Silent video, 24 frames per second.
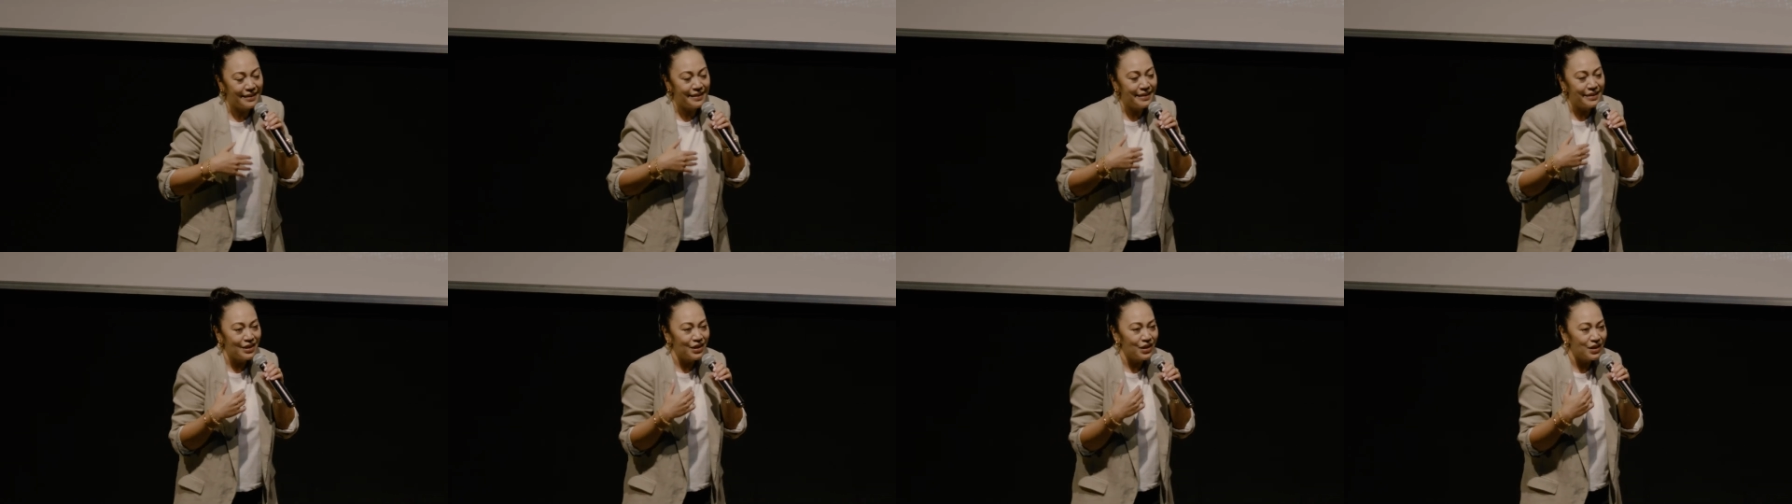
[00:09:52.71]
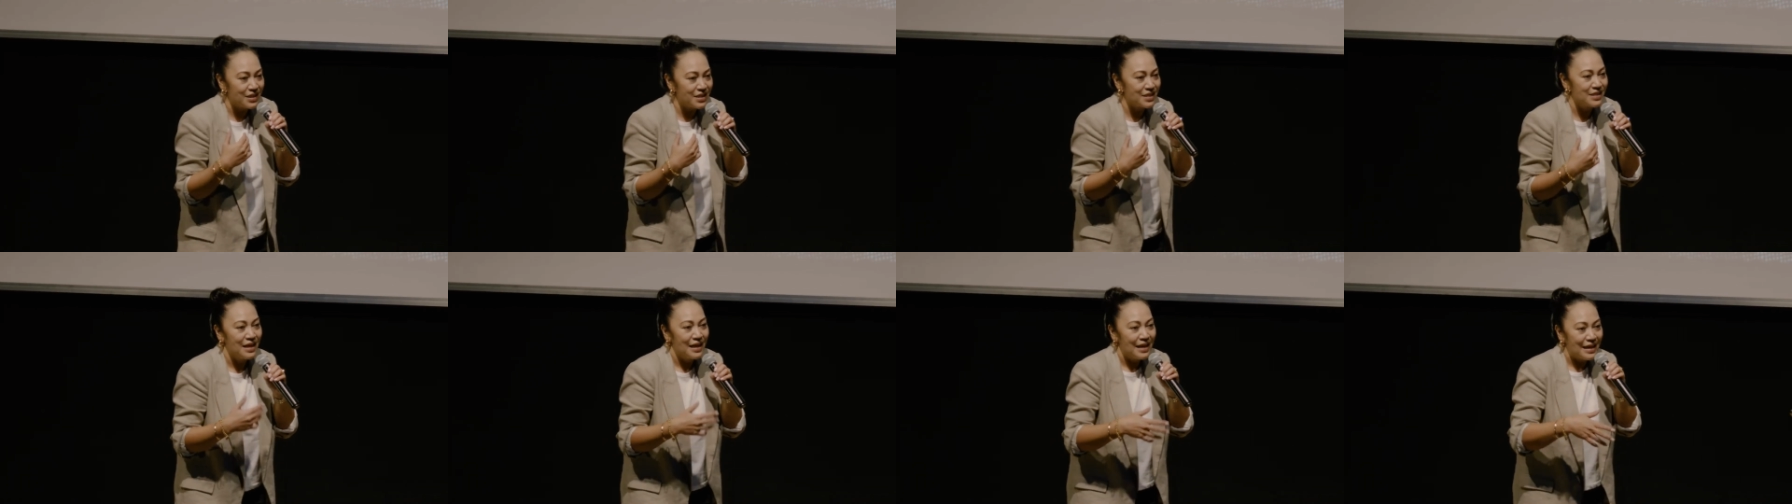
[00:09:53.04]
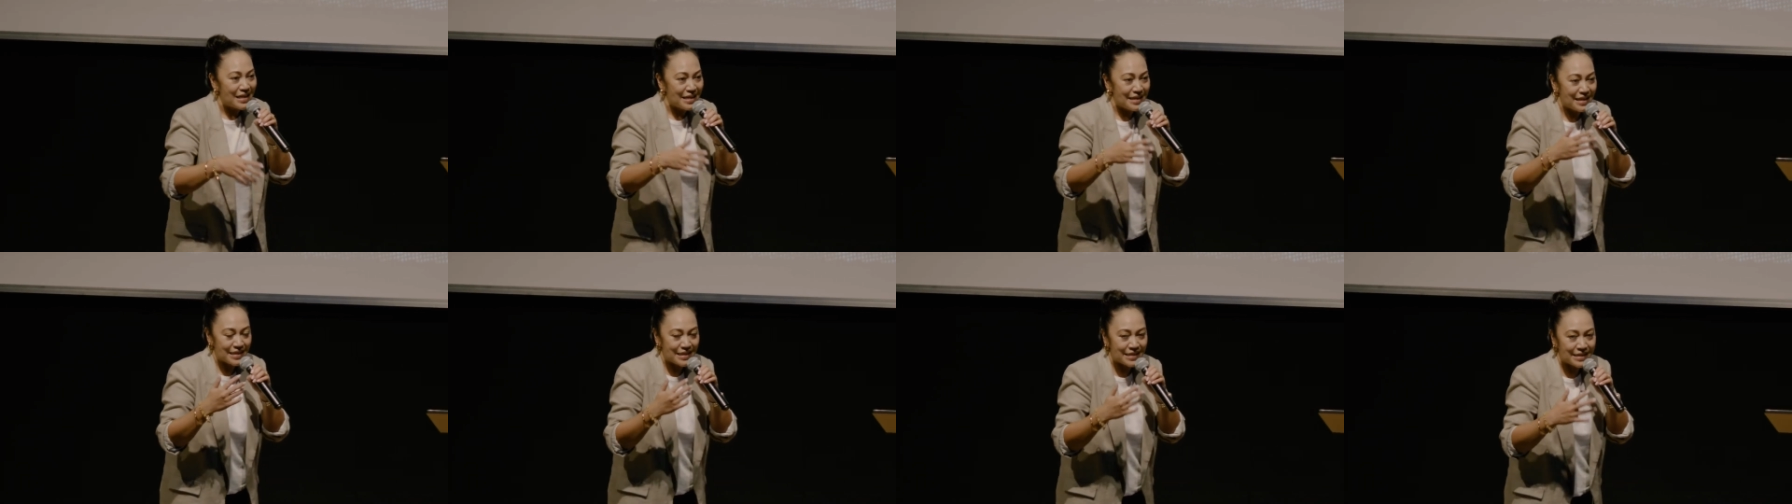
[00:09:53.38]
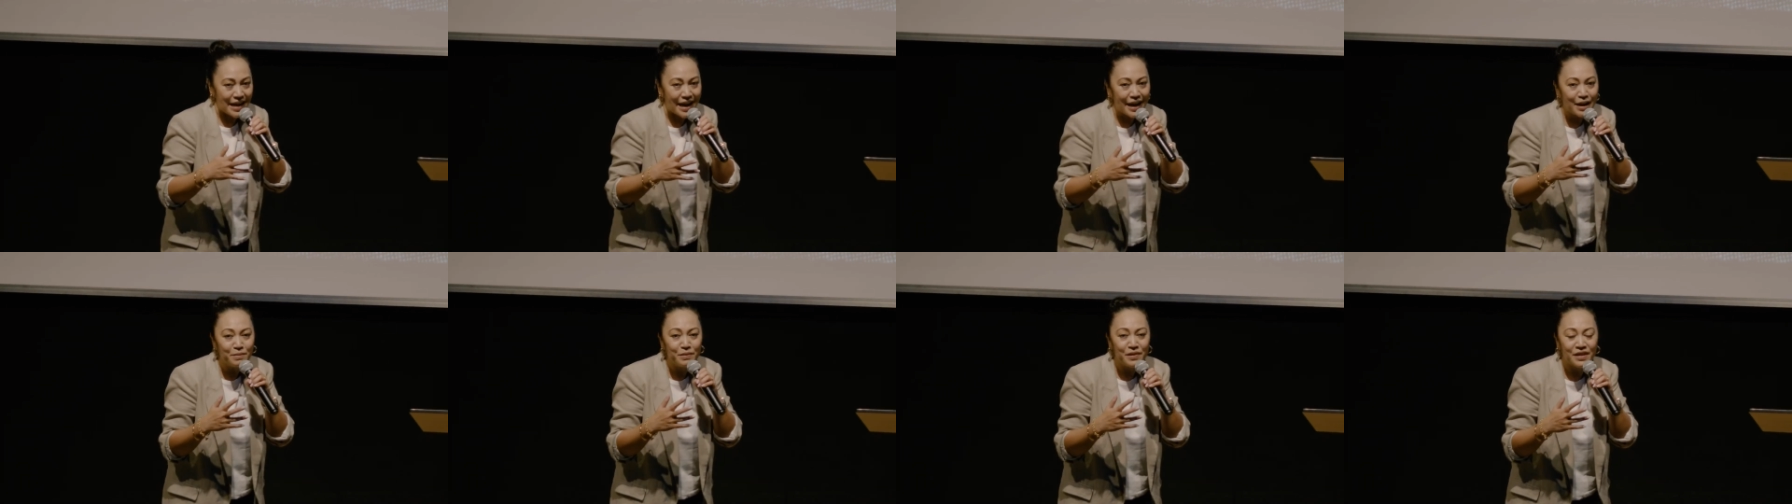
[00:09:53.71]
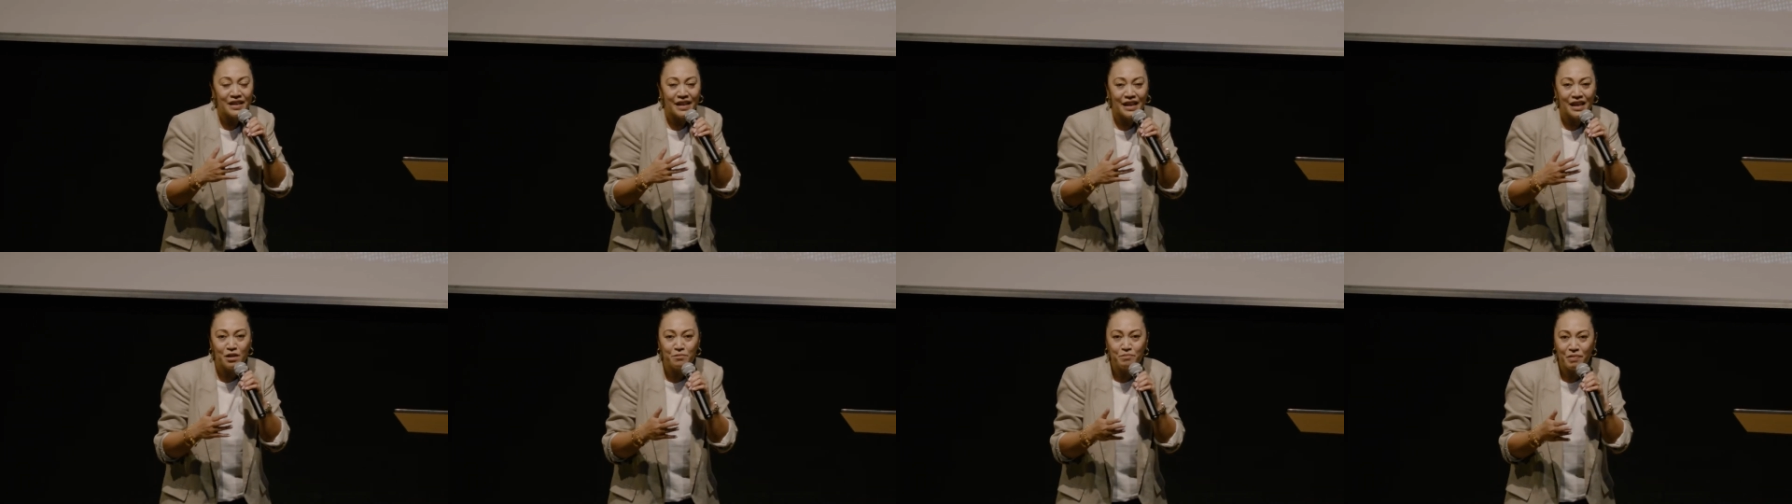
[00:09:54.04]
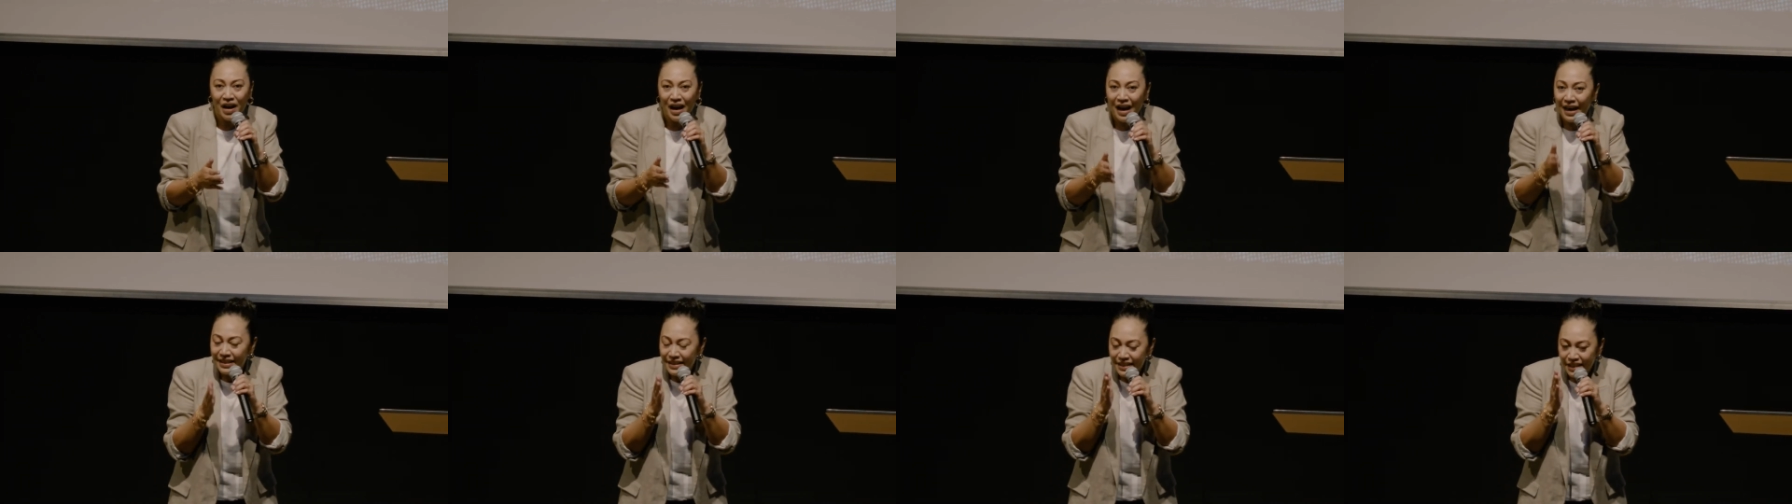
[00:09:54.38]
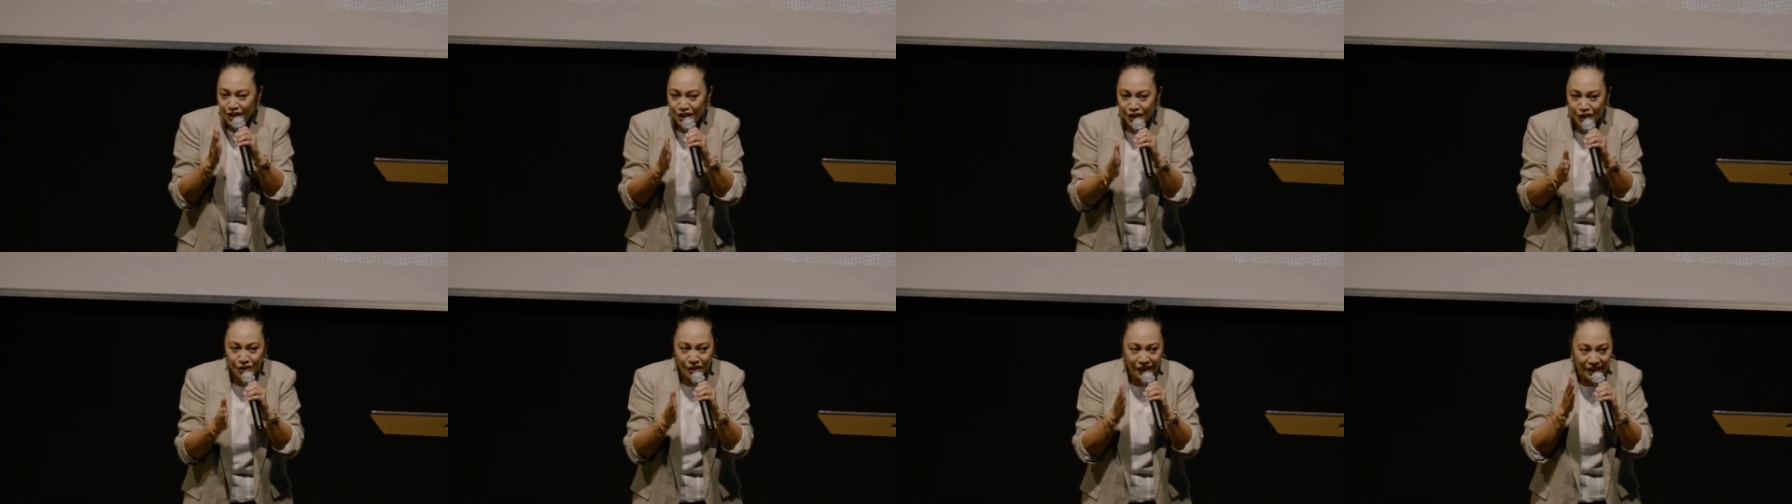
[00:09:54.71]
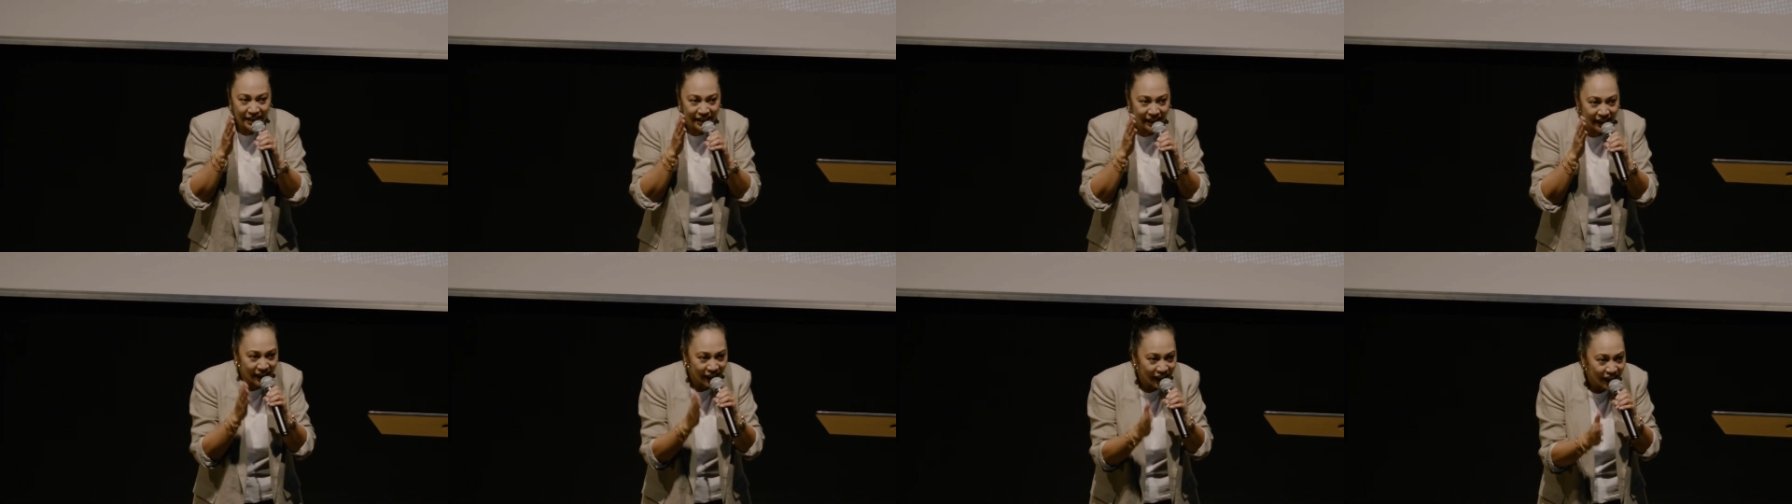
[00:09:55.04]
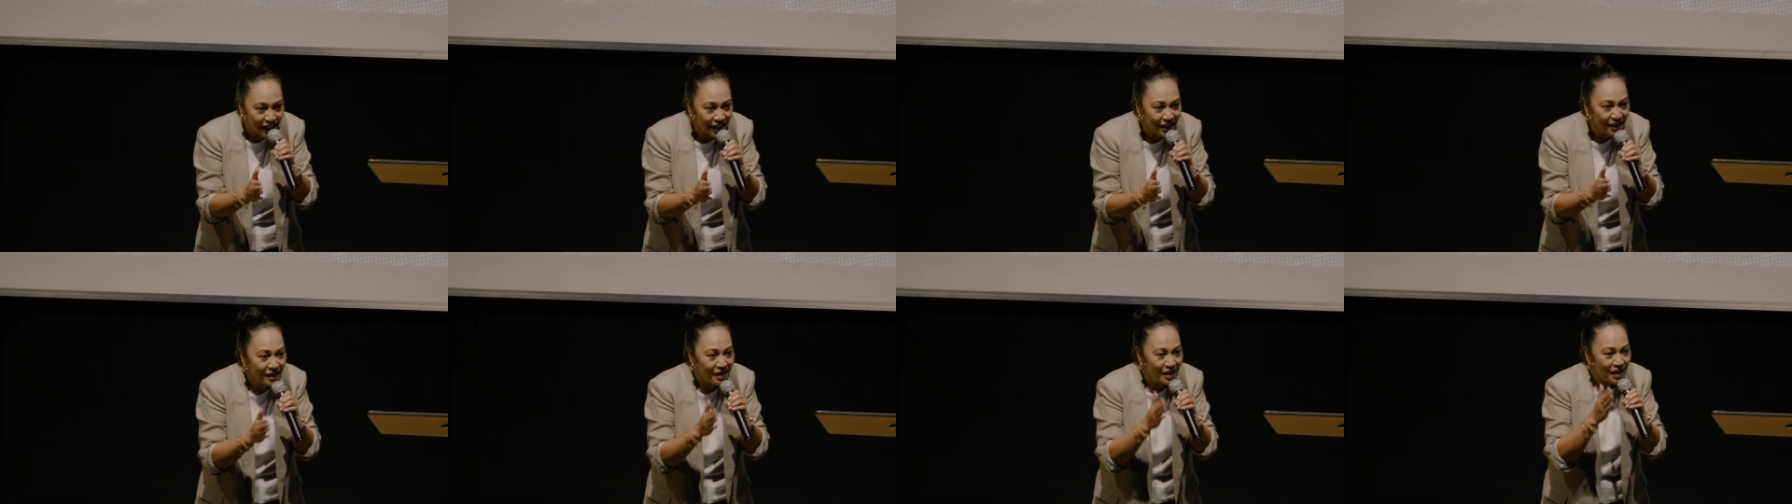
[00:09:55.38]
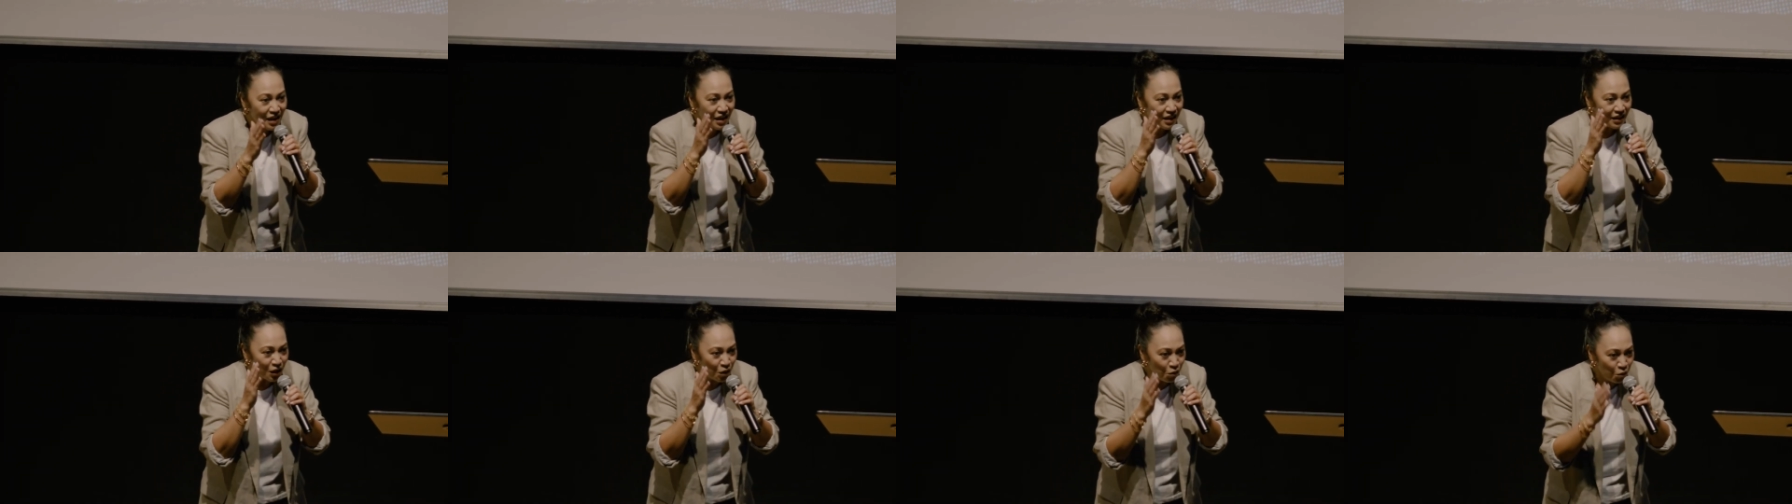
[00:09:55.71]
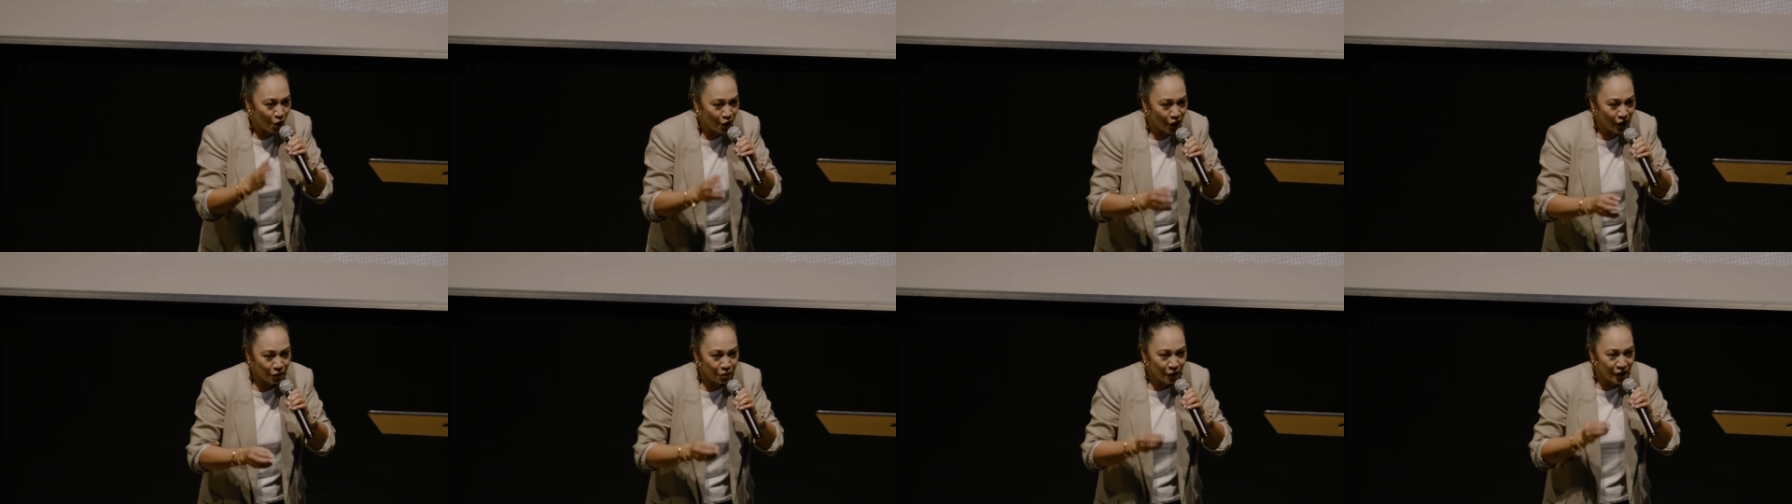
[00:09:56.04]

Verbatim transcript: you know, it's the same thing, but I need you to hear the word.